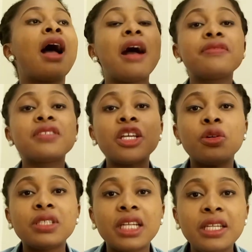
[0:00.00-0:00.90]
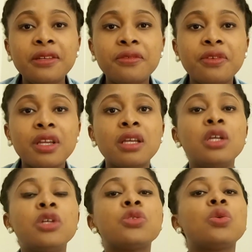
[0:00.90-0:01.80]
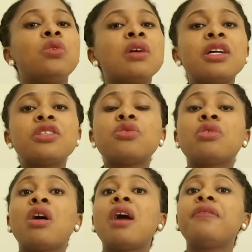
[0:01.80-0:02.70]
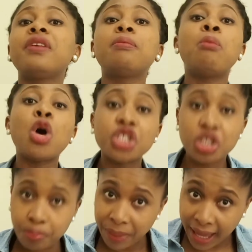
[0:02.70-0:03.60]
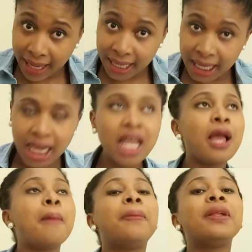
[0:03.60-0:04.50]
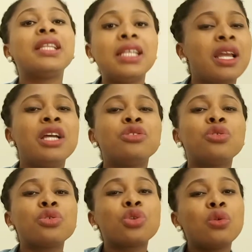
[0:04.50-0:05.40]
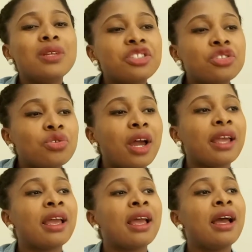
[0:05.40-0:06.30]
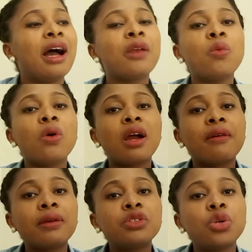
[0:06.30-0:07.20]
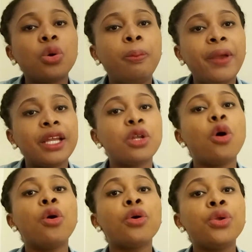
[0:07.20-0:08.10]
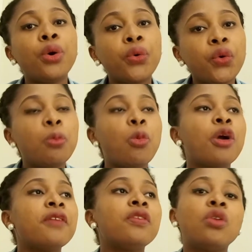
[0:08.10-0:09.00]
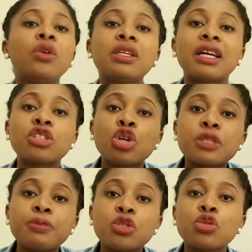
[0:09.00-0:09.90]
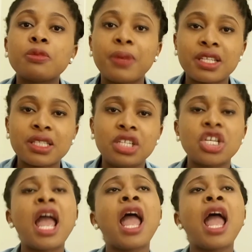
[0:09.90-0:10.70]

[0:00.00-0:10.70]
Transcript: after your delivery, so long as you're not having much pain, please just always try and walk around your bed or your room or even on that hospital's bed.